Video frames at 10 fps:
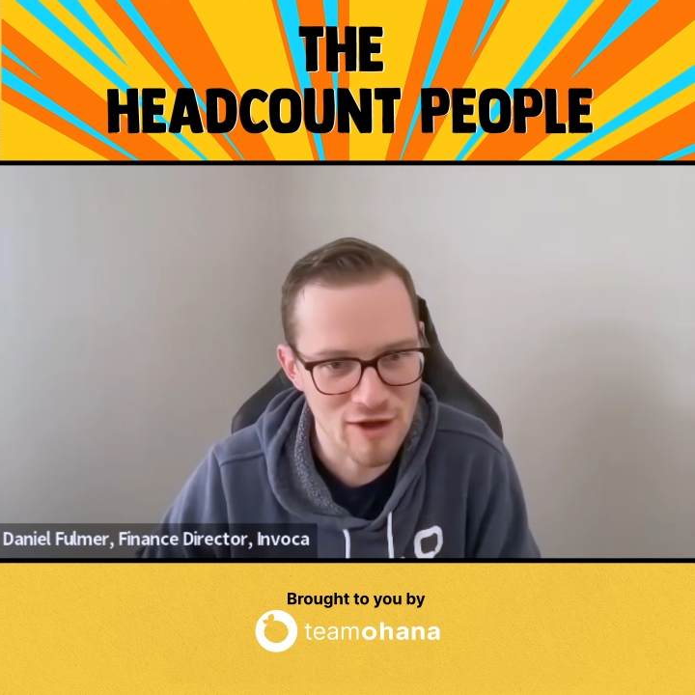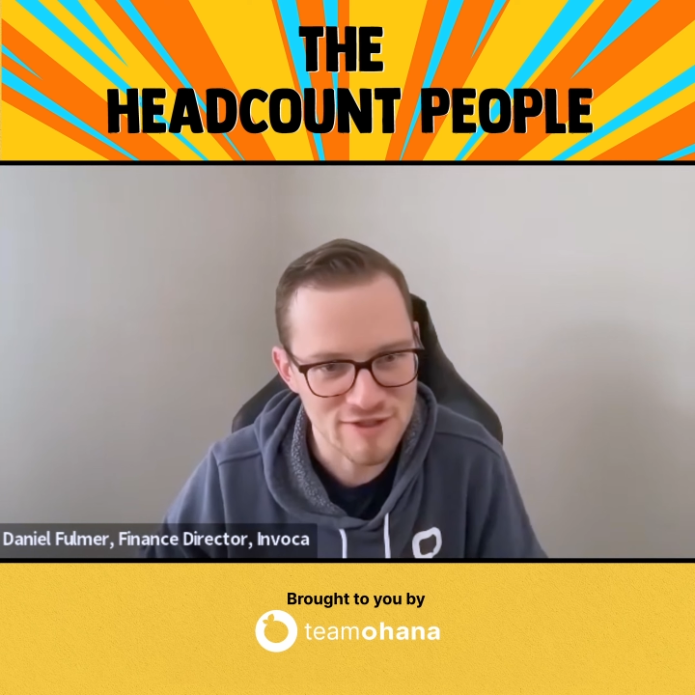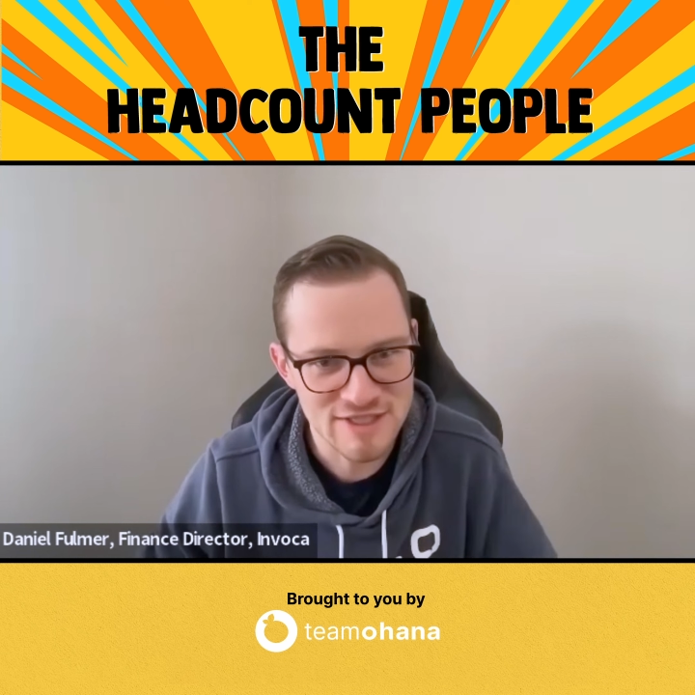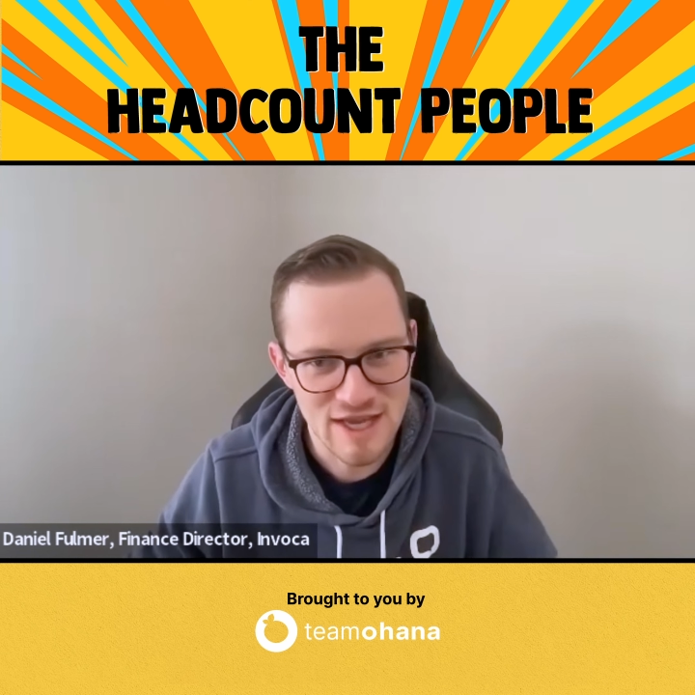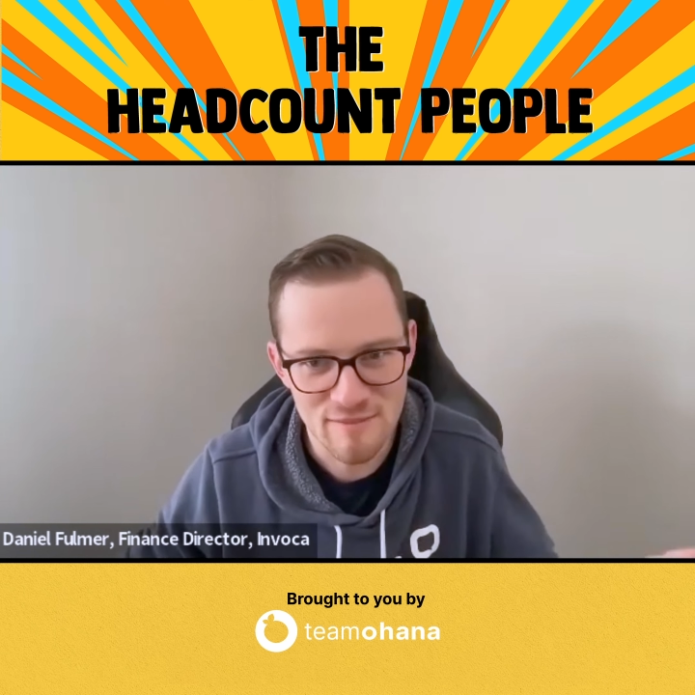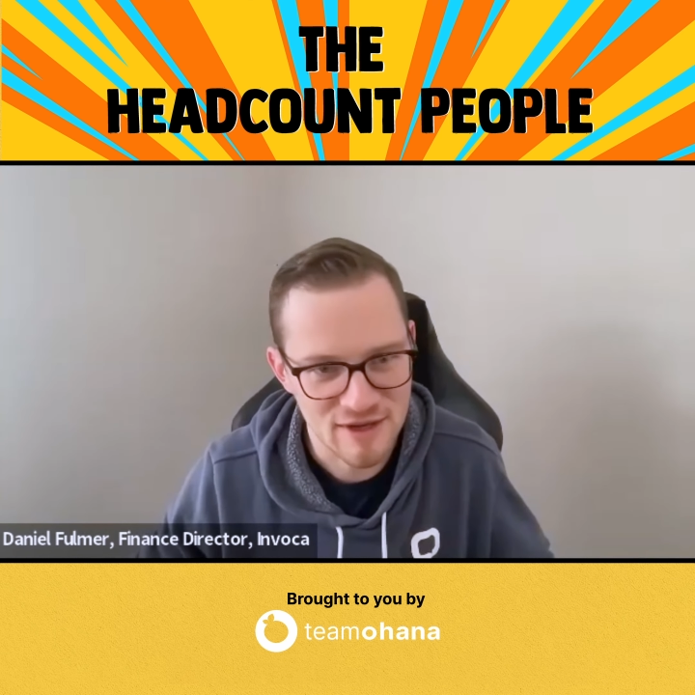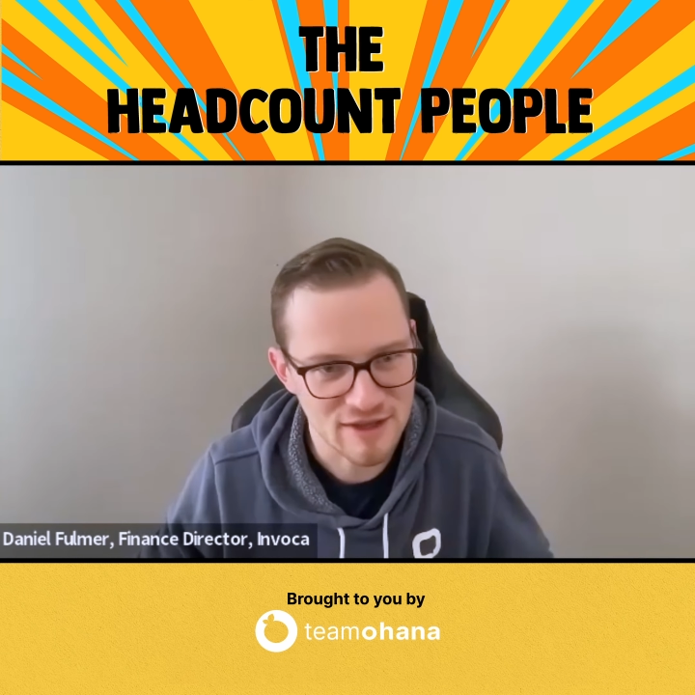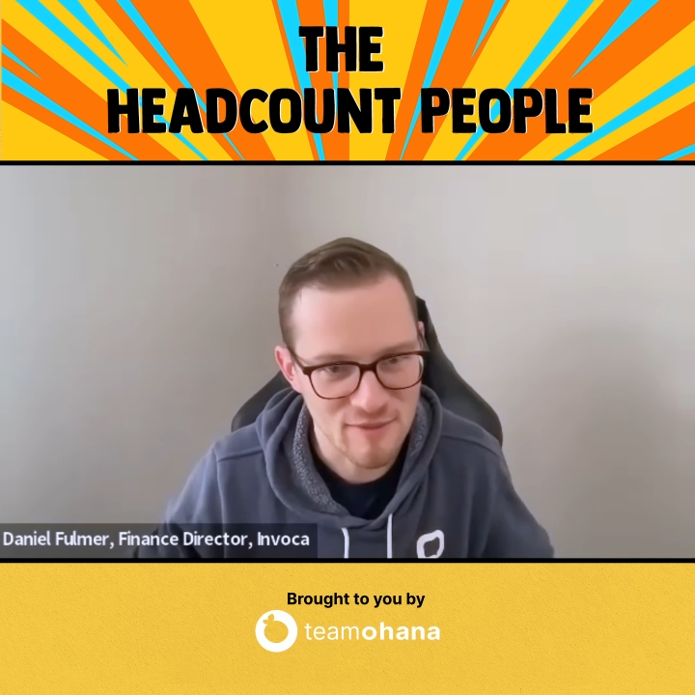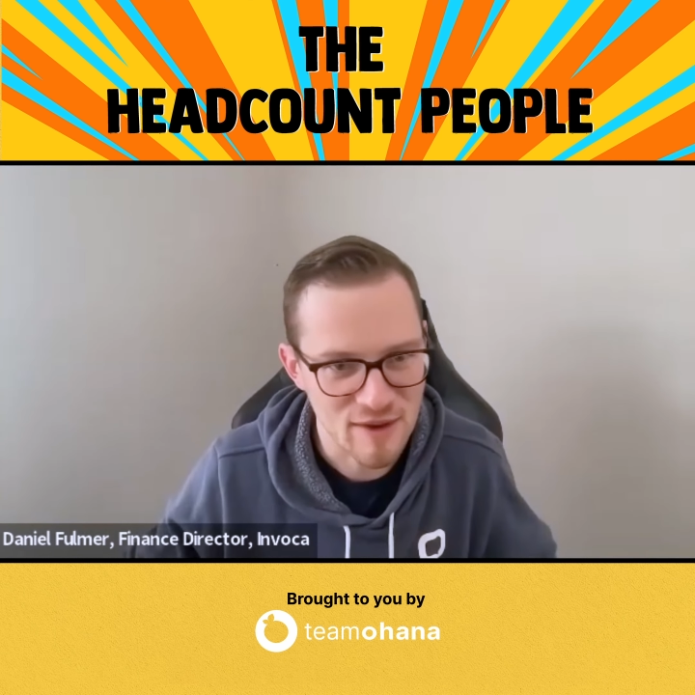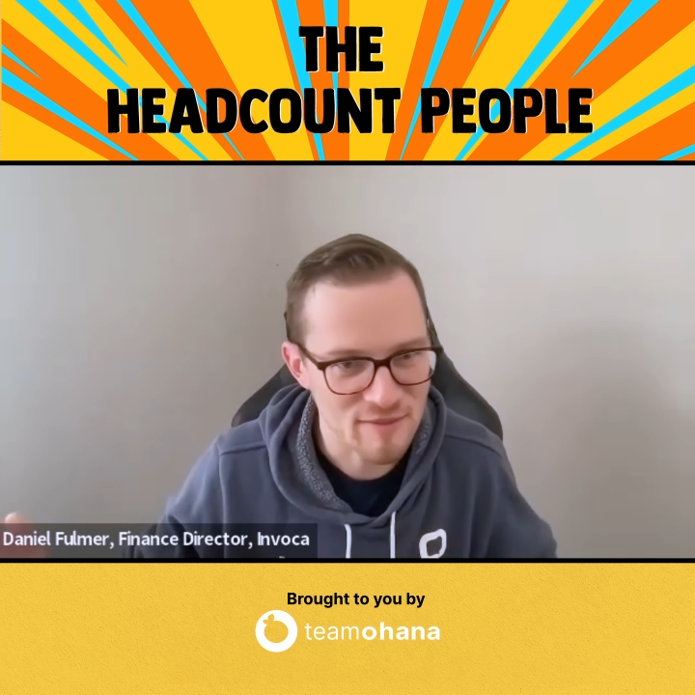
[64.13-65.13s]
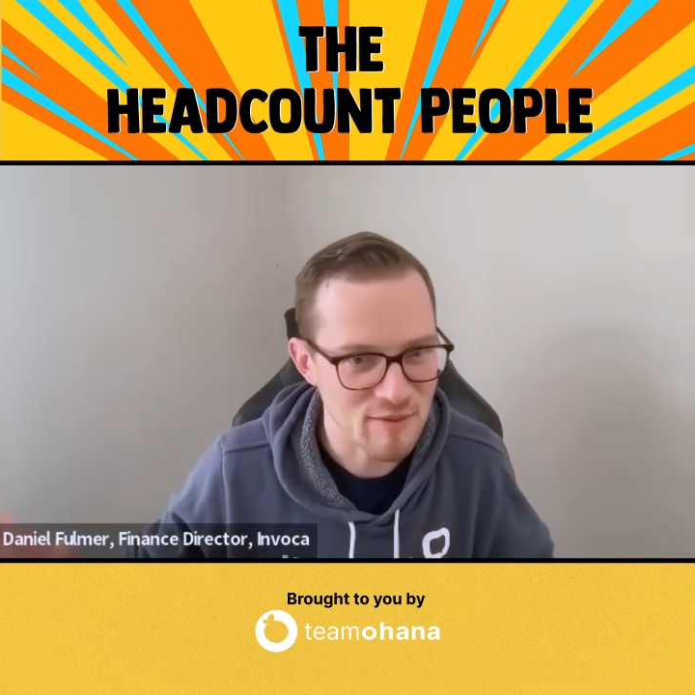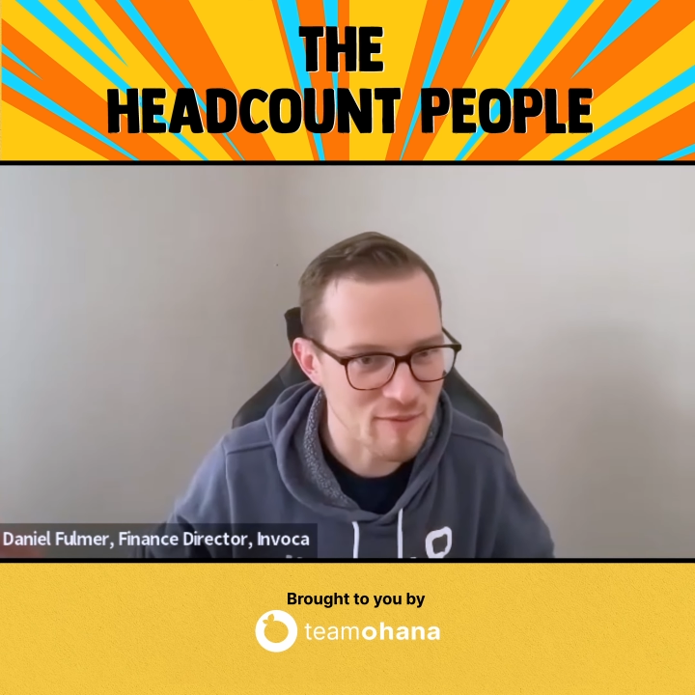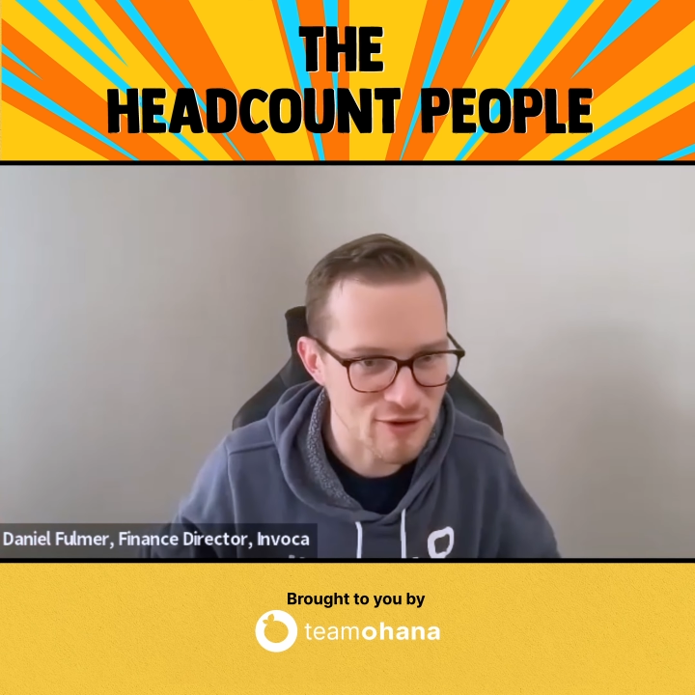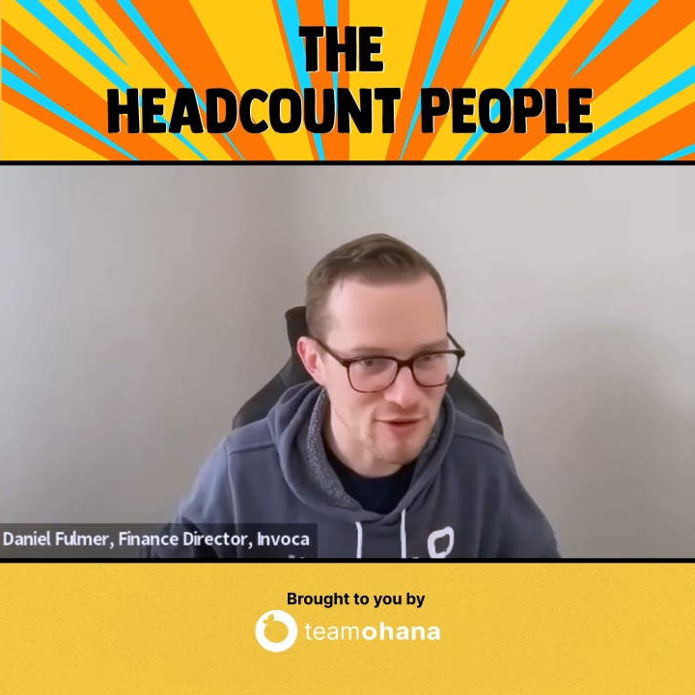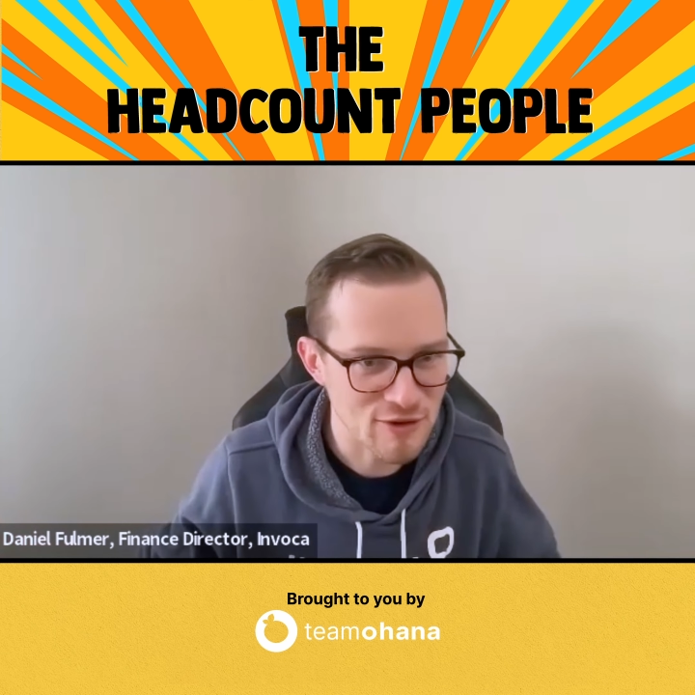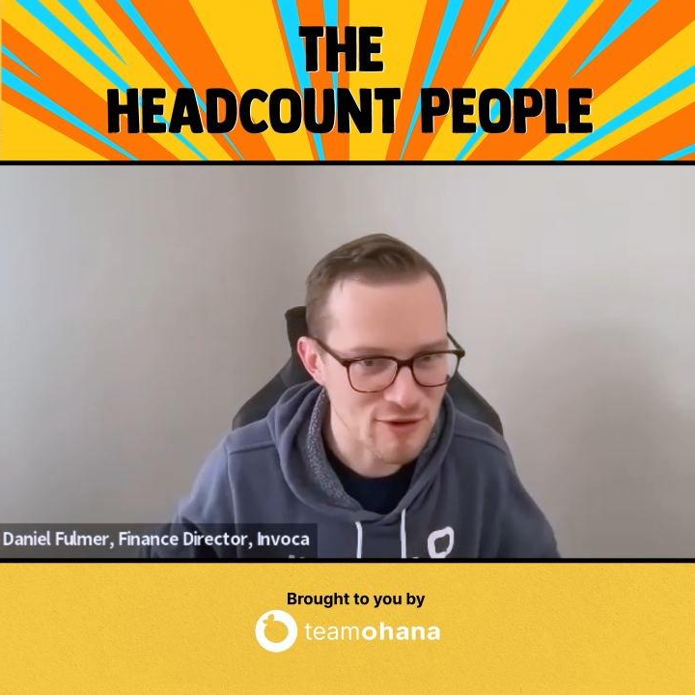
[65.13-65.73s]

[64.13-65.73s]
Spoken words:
this is happening, there might be promotions